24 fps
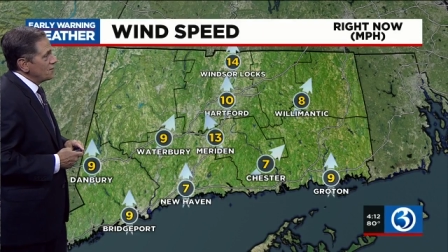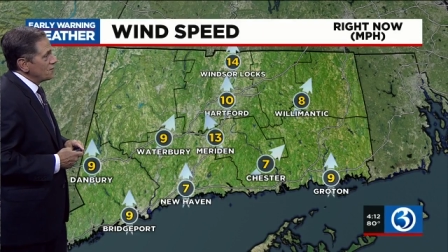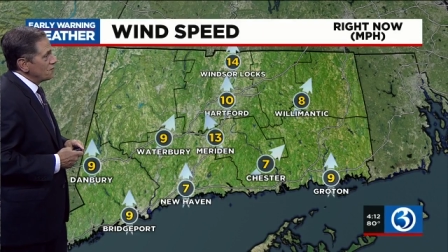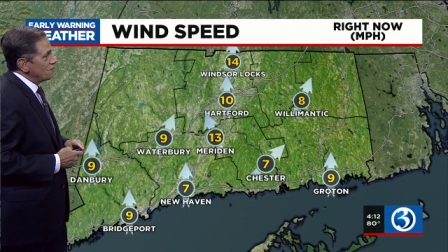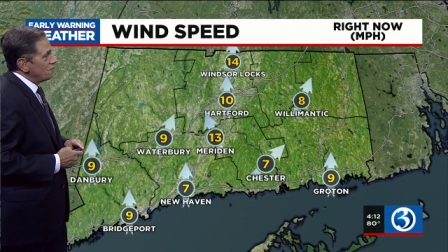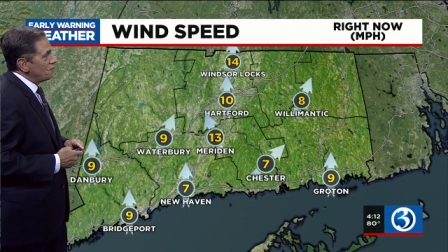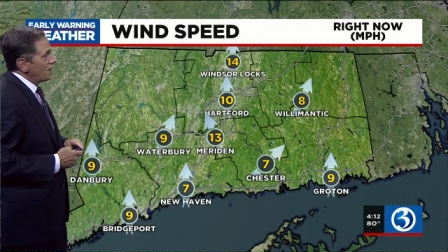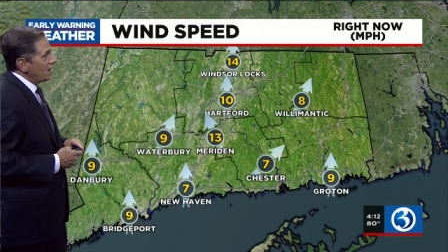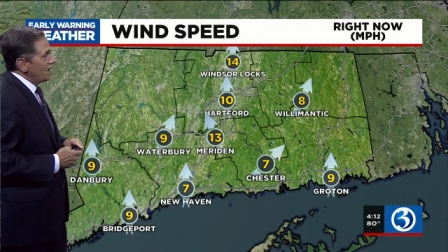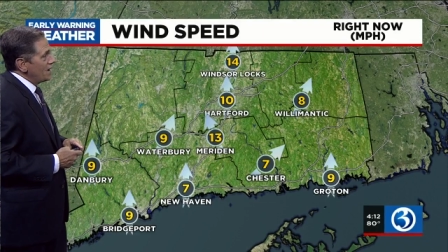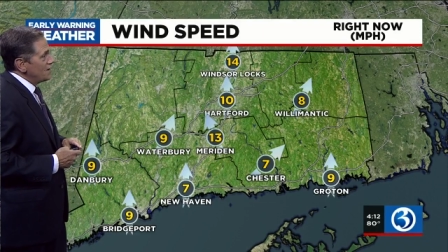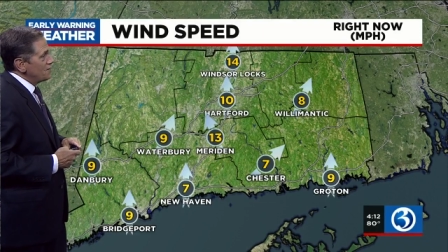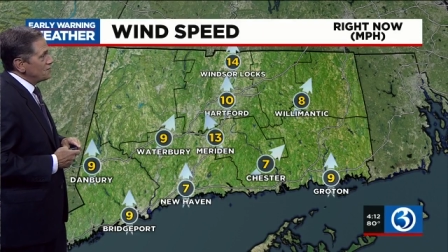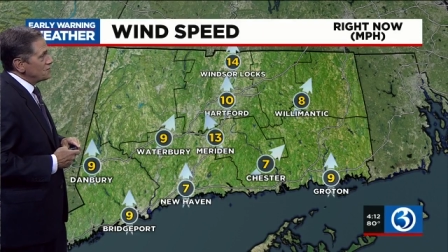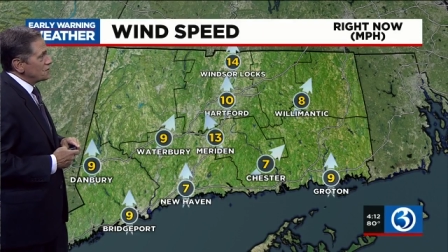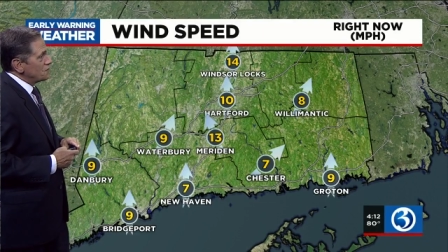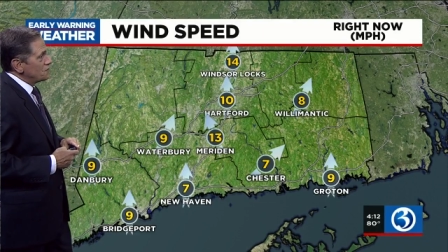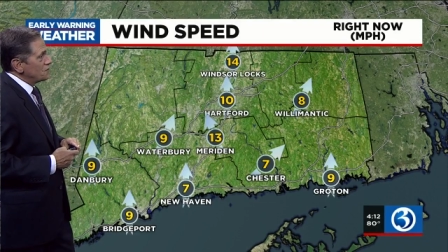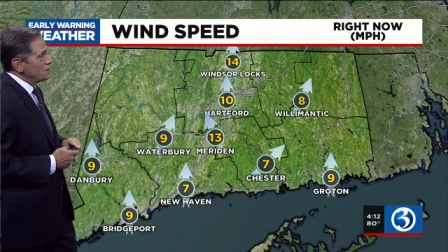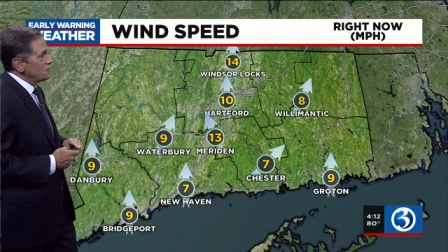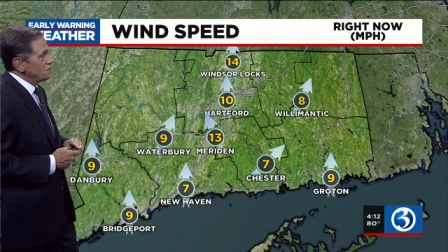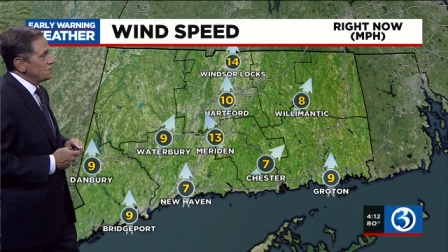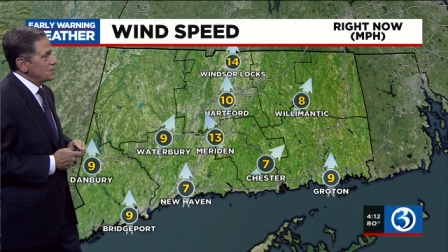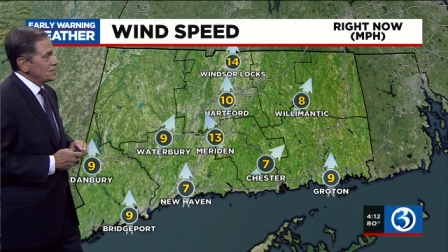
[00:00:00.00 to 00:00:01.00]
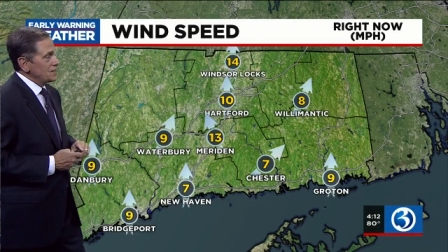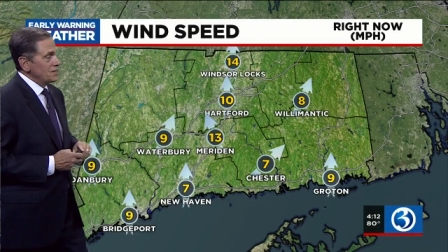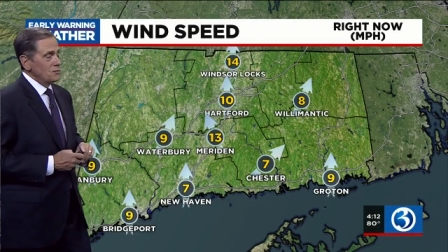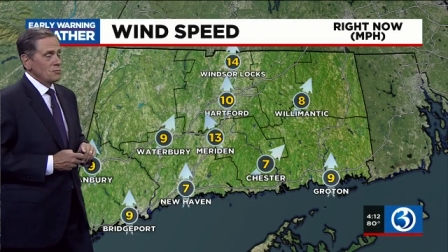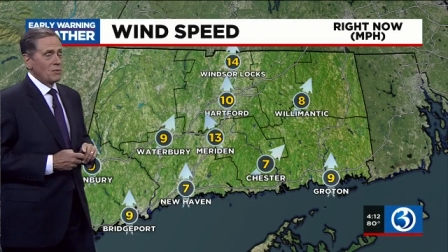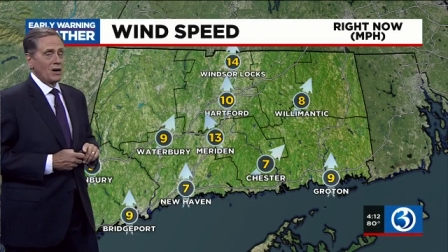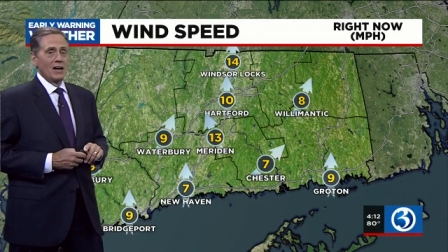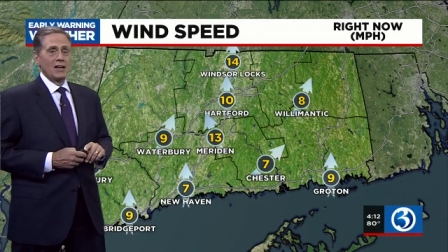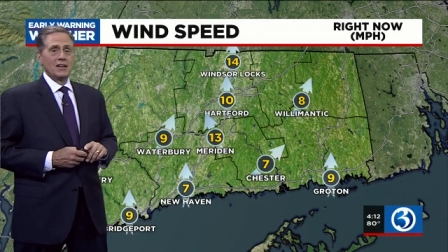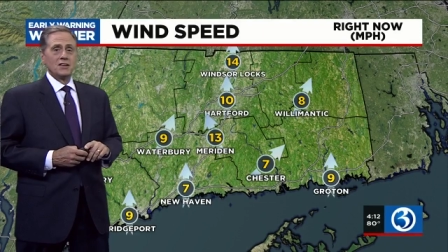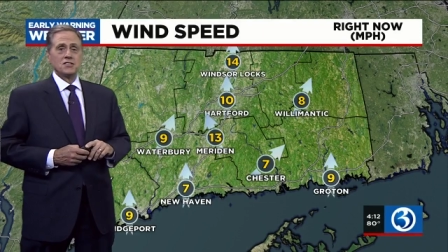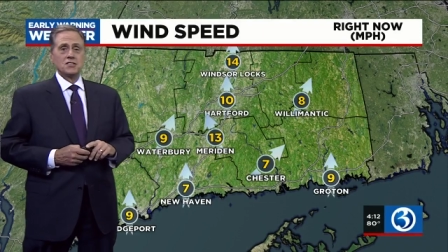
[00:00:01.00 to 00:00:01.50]
at 5 to 15
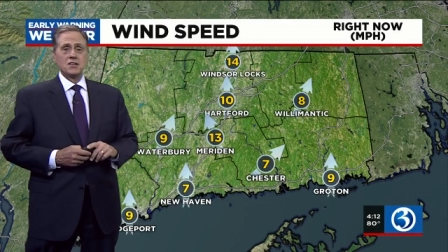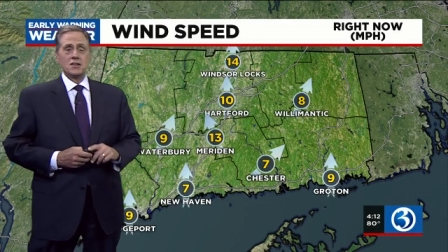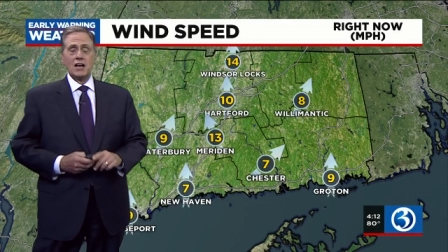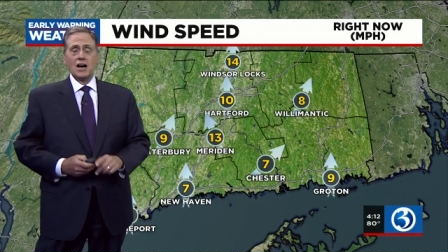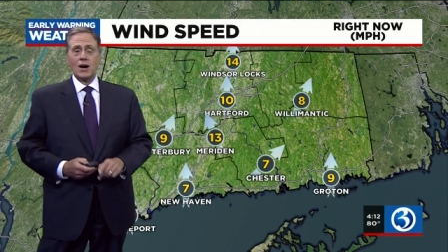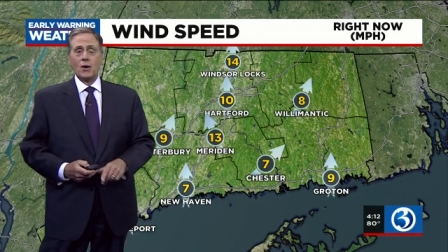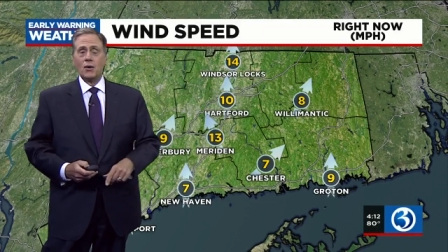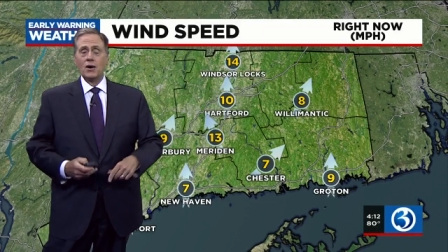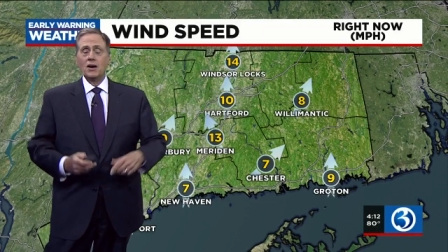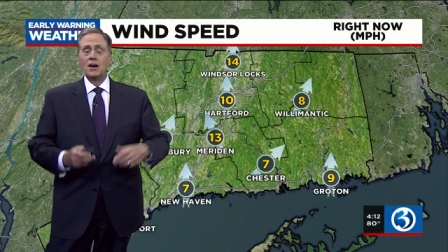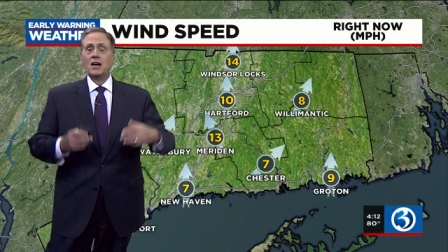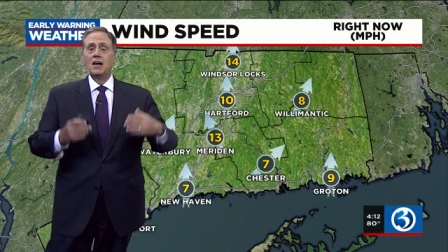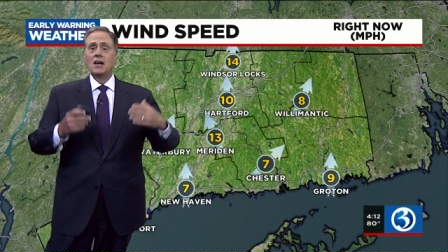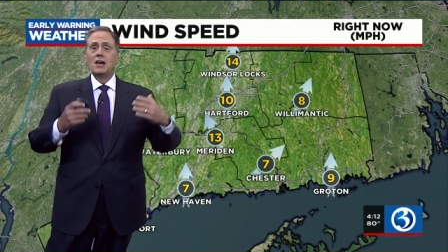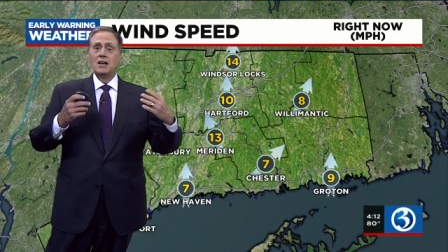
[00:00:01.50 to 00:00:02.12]
miles an hour.